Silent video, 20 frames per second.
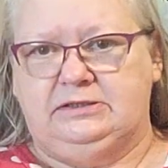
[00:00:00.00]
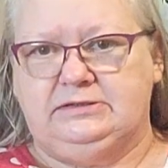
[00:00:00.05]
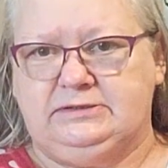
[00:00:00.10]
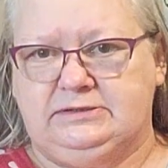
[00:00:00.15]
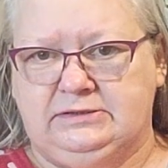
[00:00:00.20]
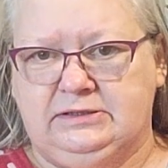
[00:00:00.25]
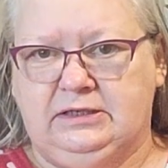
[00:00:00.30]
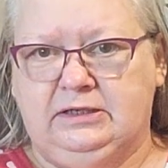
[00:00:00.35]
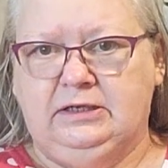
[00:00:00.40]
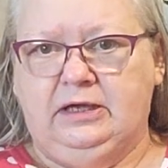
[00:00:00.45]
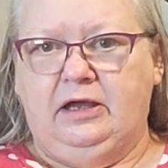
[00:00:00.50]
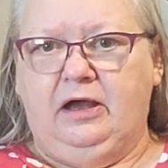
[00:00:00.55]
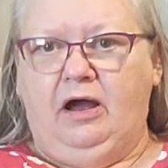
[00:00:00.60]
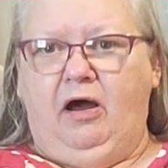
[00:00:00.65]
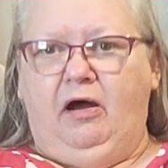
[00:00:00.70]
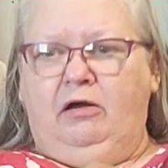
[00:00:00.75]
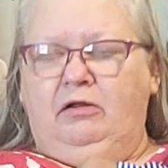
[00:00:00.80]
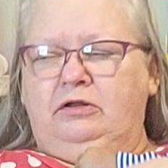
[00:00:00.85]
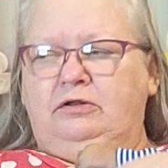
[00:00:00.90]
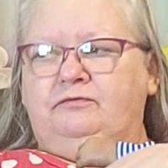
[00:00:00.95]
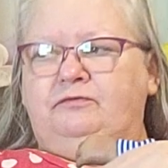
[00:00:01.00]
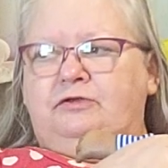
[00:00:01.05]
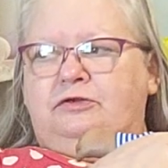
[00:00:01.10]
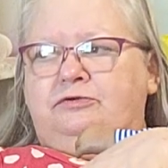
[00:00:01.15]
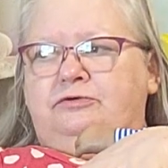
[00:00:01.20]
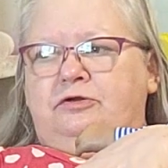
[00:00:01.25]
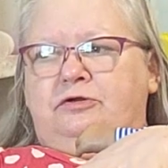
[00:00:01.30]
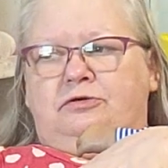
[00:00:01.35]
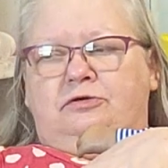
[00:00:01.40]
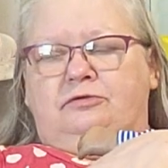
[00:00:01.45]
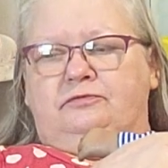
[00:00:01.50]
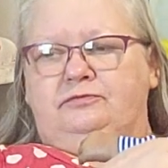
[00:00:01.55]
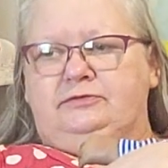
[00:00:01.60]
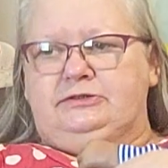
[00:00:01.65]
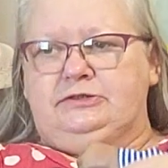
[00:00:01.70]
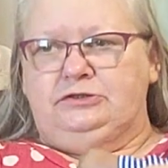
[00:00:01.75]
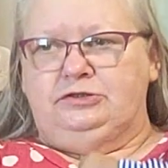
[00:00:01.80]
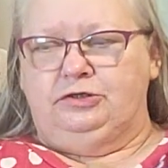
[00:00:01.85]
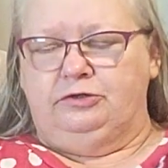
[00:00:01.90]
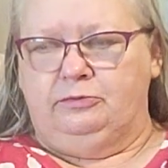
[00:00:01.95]
It's all of your
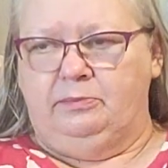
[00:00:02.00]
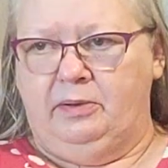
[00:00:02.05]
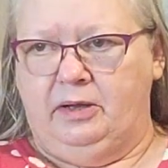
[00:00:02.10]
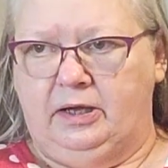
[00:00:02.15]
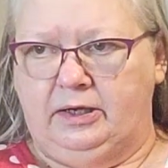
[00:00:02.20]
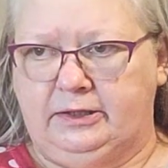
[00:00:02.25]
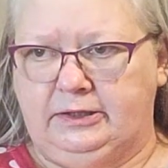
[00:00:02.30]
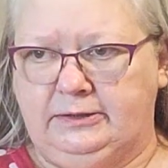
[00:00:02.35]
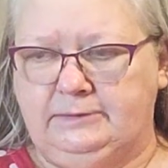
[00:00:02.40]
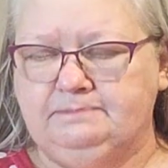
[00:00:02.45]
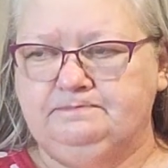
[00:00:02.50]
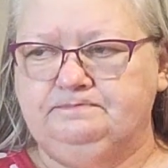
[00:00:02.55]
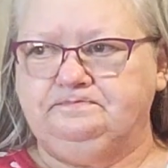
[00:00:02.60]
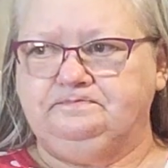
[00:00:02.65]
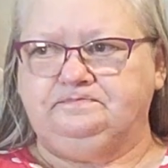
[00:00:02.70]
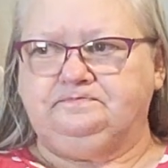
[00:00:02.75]
nerves in your body.